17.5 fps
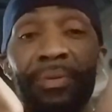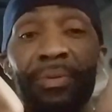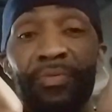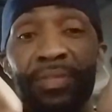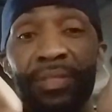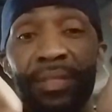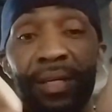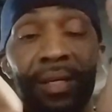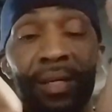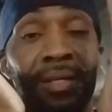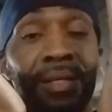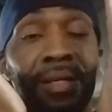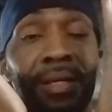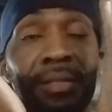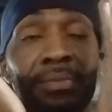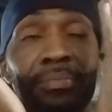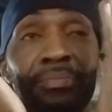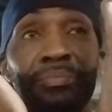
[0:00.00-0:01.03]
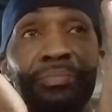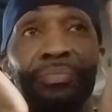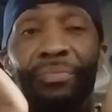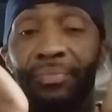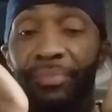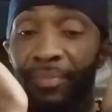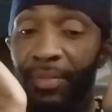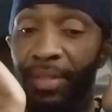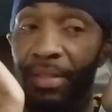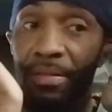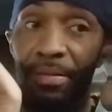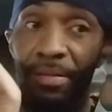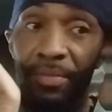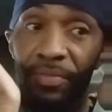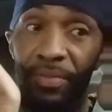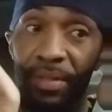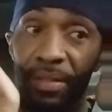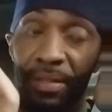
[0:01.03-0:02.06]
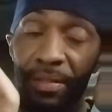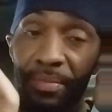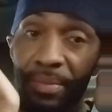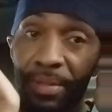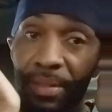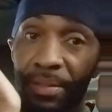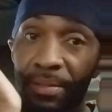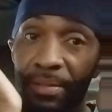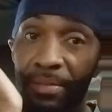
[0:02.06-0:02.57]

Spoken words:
me for saying that. Lord forgive me.